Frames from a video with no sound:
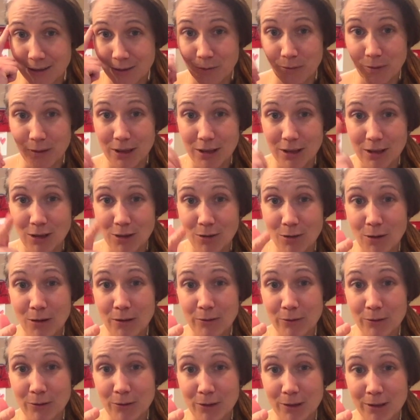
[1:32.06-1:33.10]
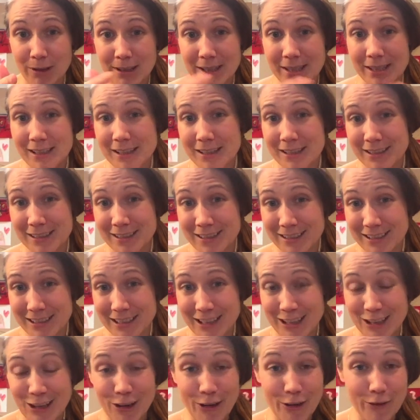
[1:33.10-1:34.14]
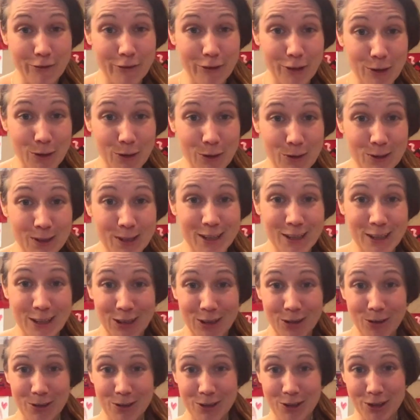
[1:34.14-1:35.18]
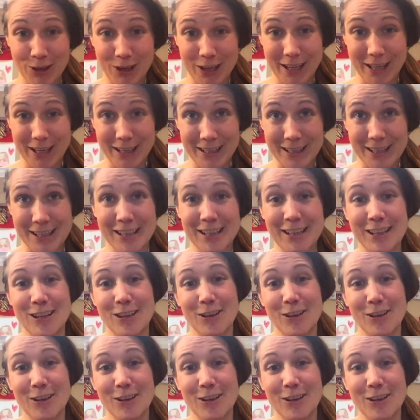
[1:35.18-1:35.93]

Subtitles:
with your rules, your foods, your trees,